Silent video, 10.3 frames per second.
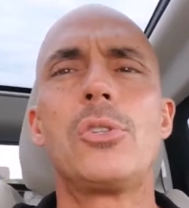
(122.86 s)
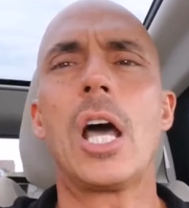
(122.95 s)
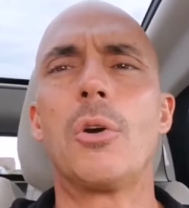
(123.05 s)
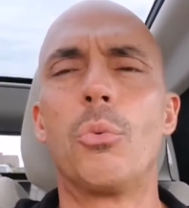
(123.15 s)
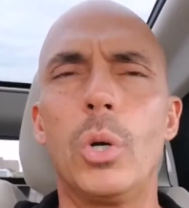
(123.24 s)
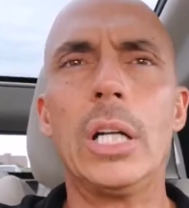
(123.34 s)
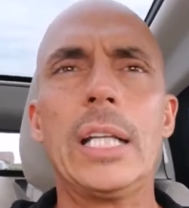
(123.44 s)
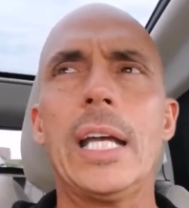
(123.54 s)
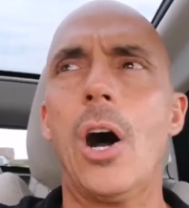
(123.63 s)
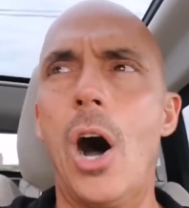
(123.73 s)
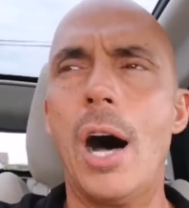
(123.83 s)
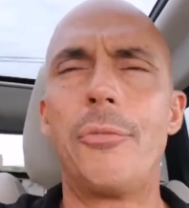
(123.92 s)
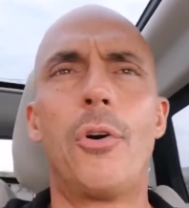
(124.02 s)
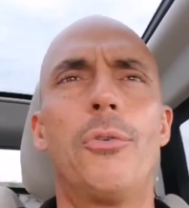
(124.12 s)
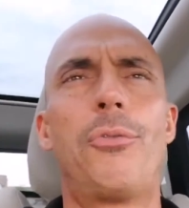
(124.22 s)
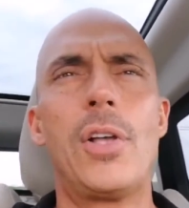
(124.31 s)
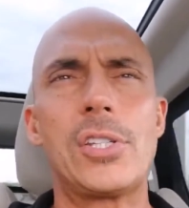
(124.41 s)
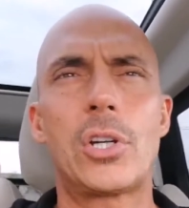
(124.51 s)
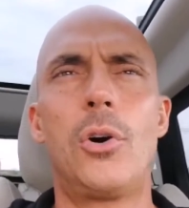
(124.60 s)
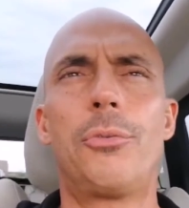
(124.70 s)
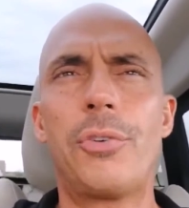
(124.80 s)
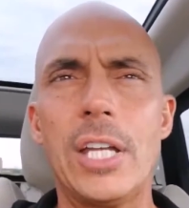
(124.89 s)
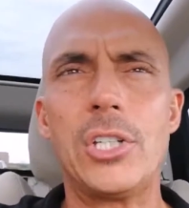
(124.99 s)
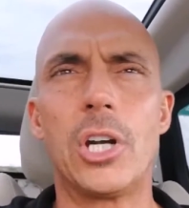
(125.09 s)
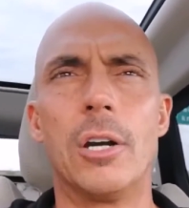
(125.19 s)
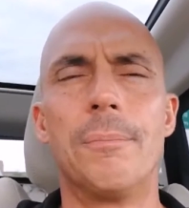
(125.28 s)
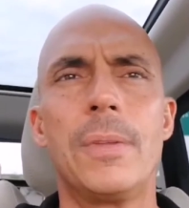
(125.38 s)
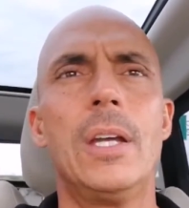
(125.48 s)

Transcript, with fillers: who's got a really awful physical feature